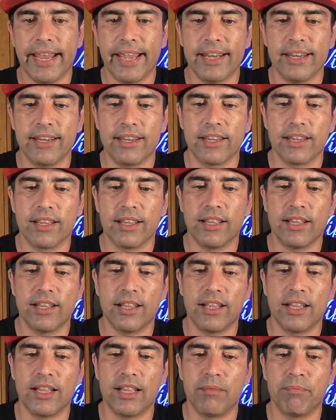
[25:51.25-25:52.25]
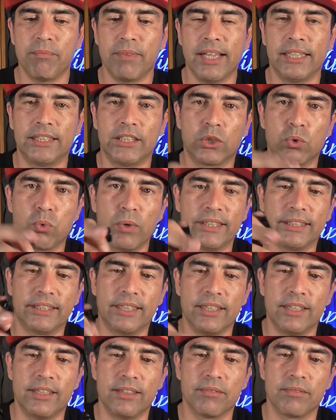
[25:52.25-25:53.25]
And it's a
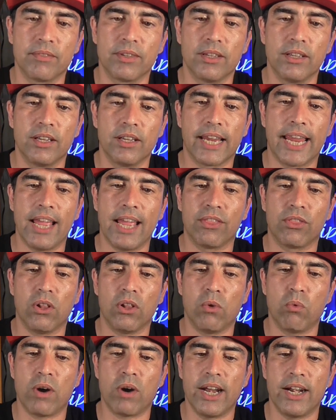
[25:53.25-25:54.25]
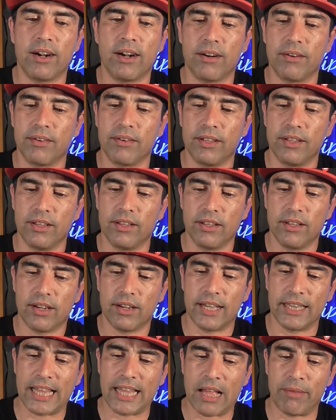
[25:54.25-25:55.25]
twisted Canthal wire
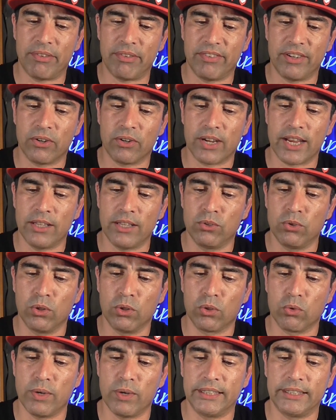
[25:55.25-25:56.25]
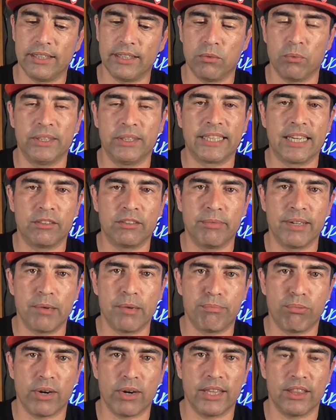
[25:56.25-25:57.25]
on top of it, okay, dual twisted, which
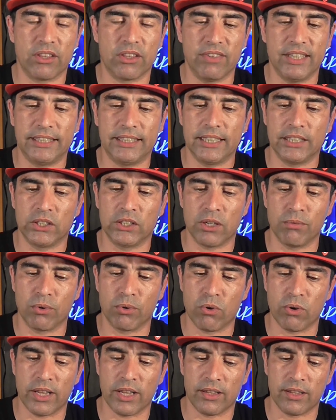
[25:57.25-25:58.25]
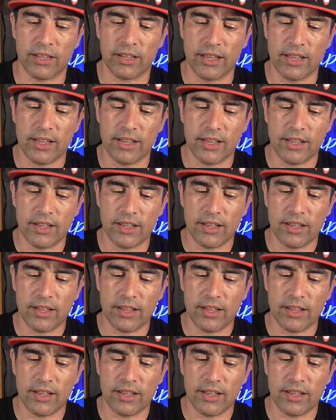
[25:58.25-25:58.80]
gives me a 0.36 ohm coil.